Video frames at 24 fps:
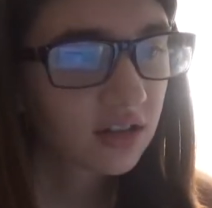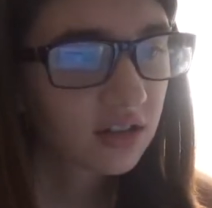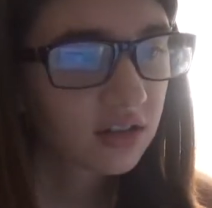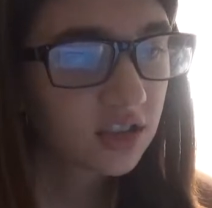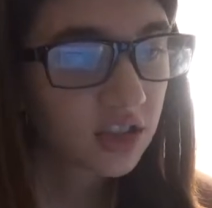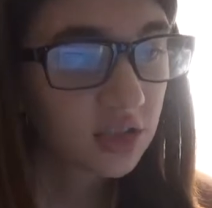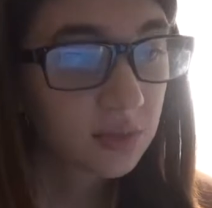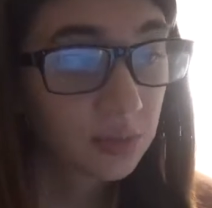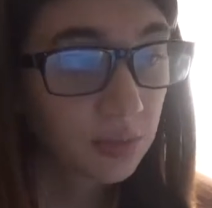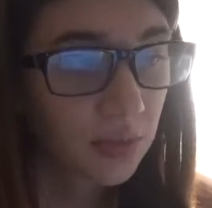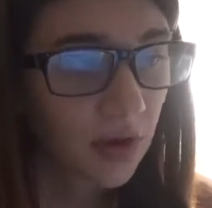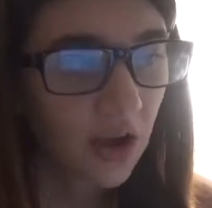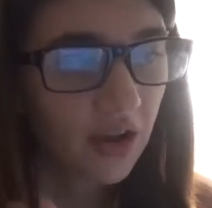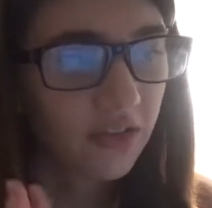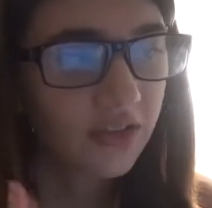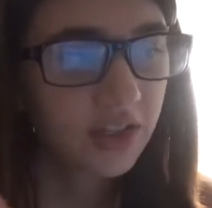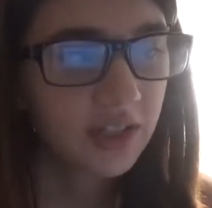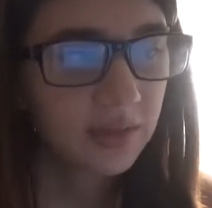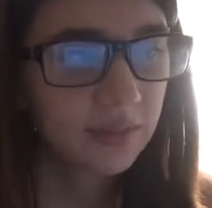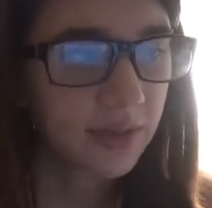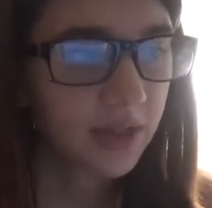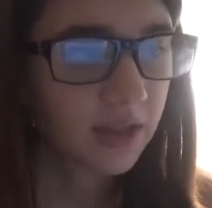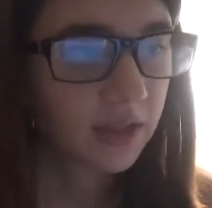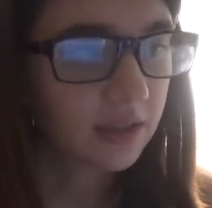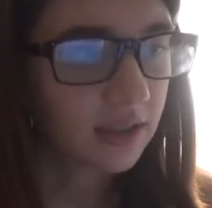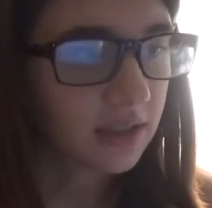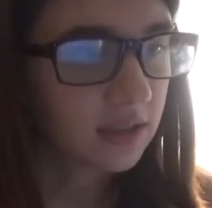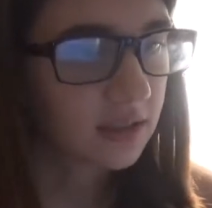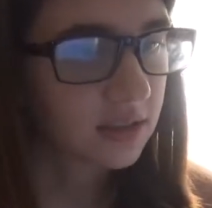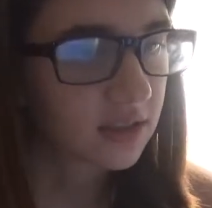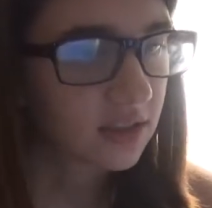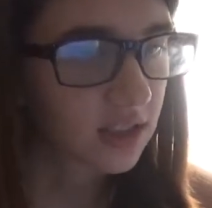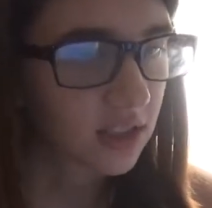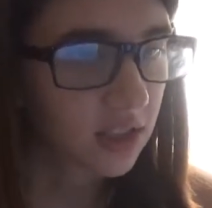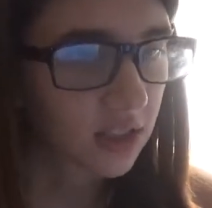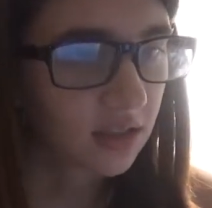Just broadly Middle
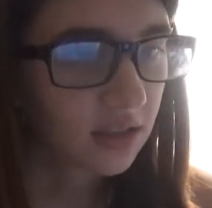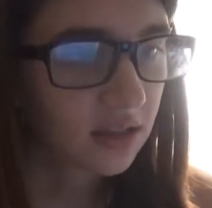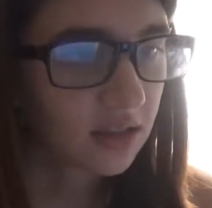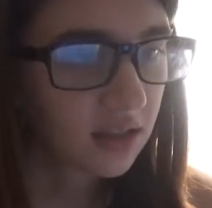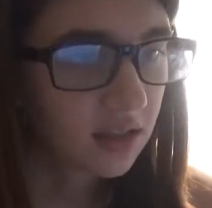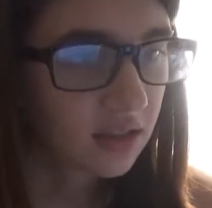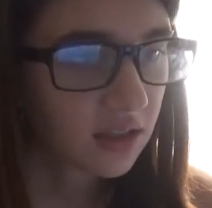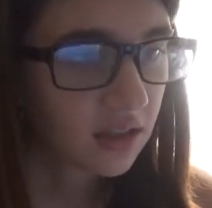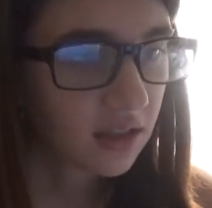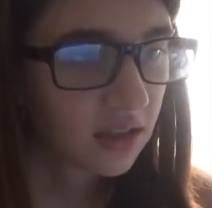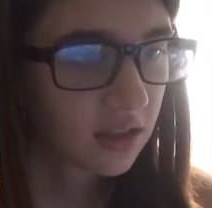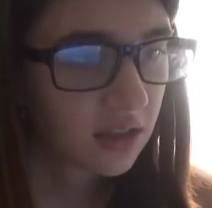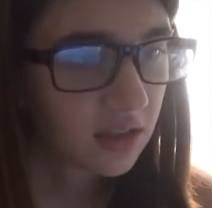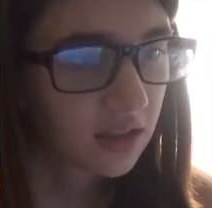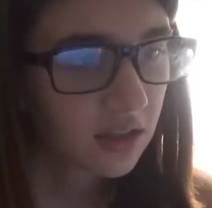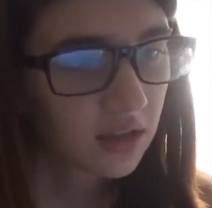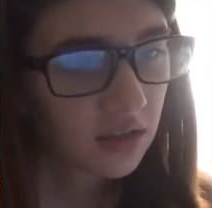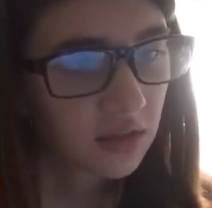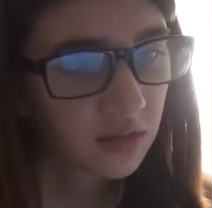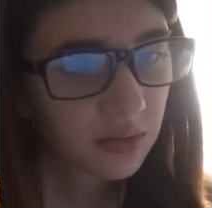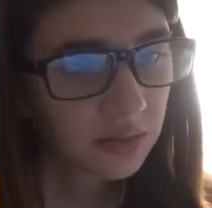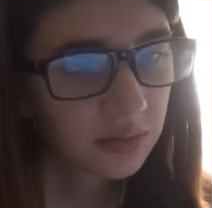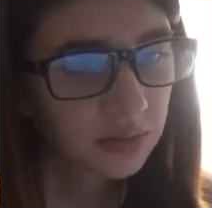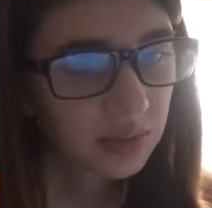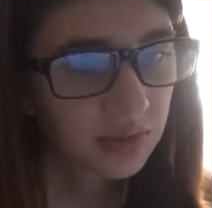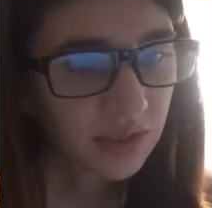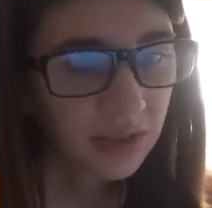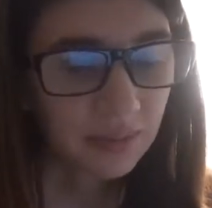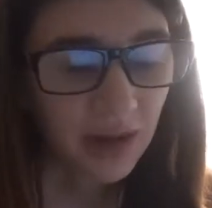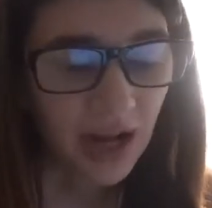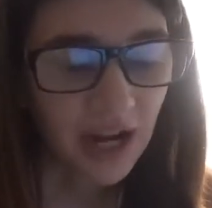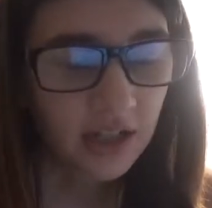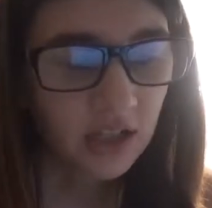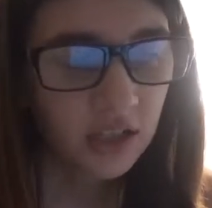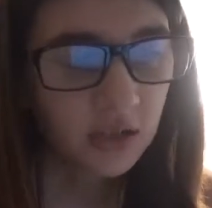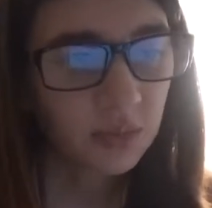Eastern. But
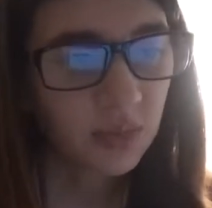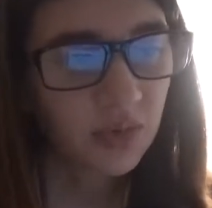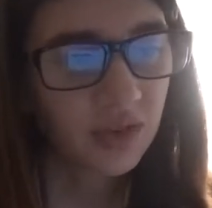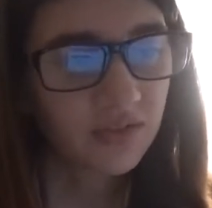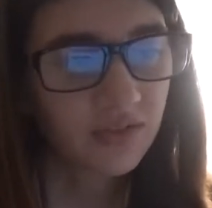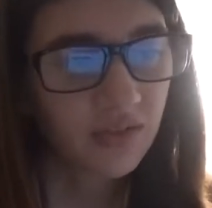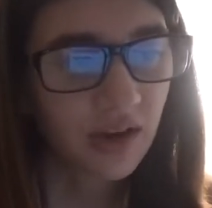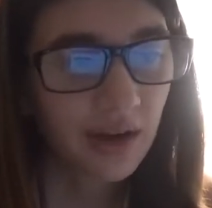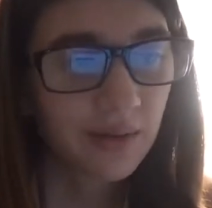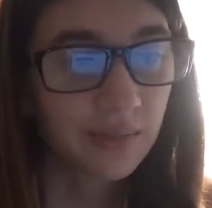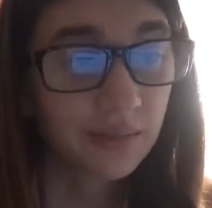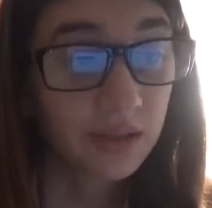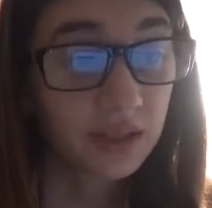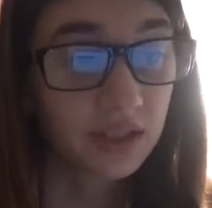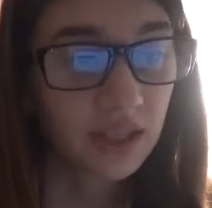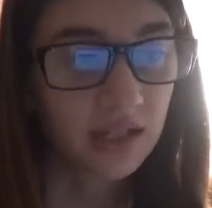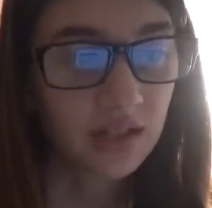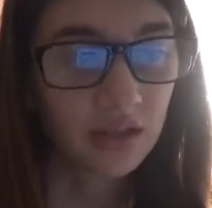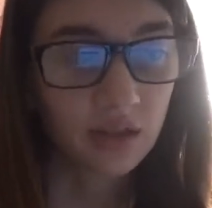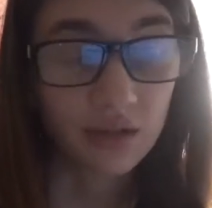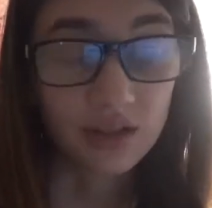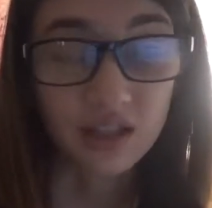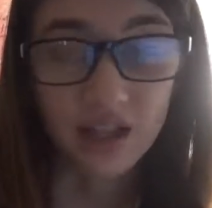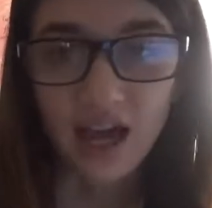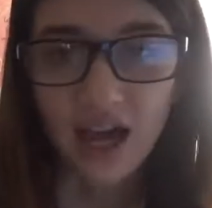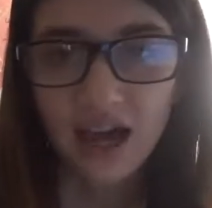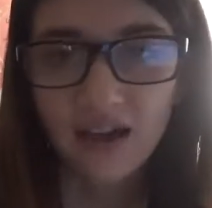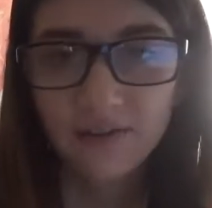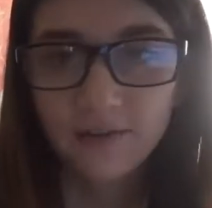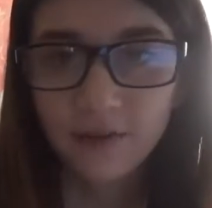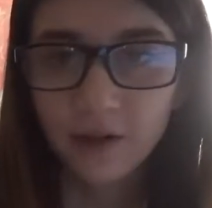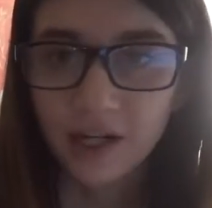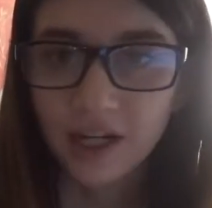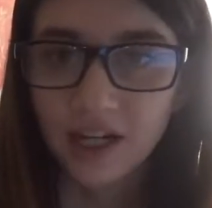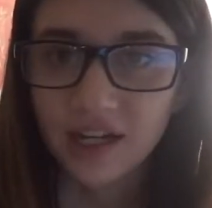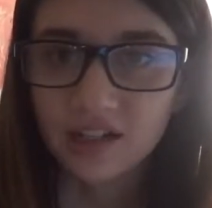mine is 0.5% North
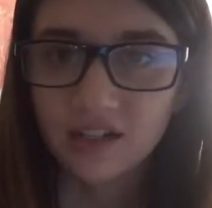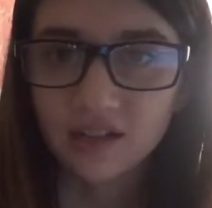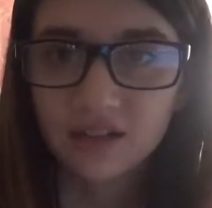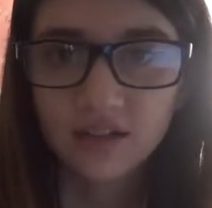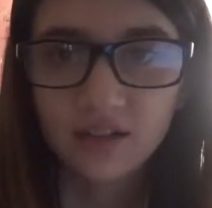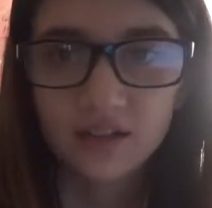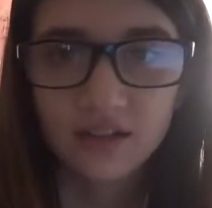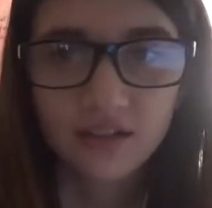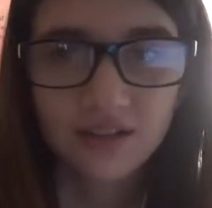African.